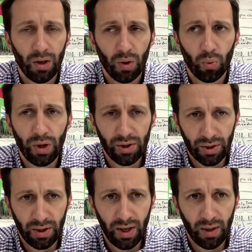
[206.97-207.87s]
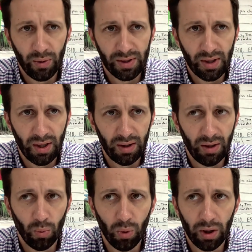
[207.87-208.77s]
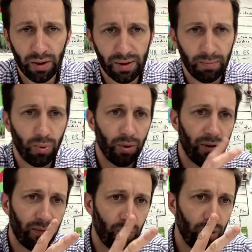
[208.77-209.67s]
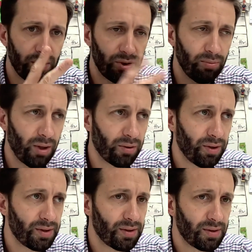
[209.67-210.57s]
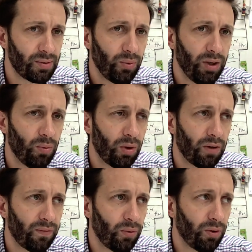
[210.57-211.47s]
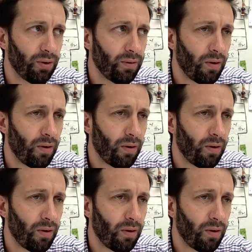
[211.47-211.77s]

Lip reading: Well, yesterday we said that water is important for what 2 main reasons? We need water for